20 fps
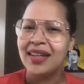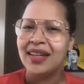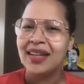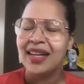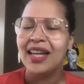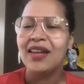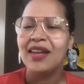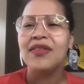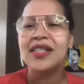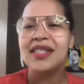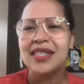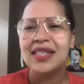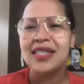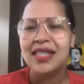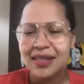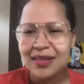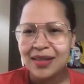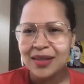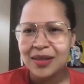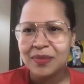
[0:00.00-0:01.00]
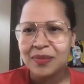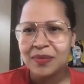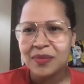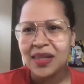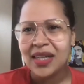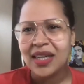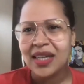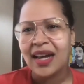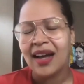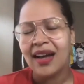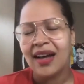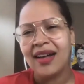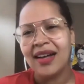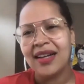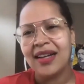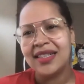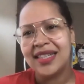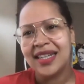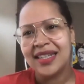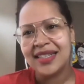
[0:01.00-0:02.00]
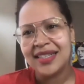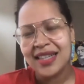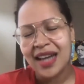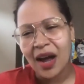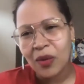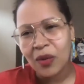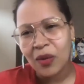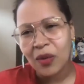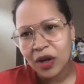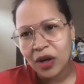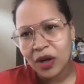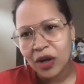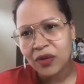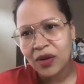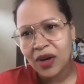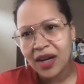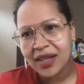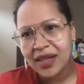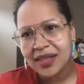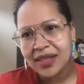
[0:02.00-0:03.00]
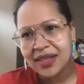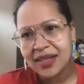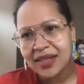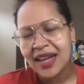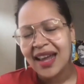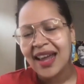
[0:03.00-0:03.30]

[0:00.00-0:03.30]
If a system does not work for us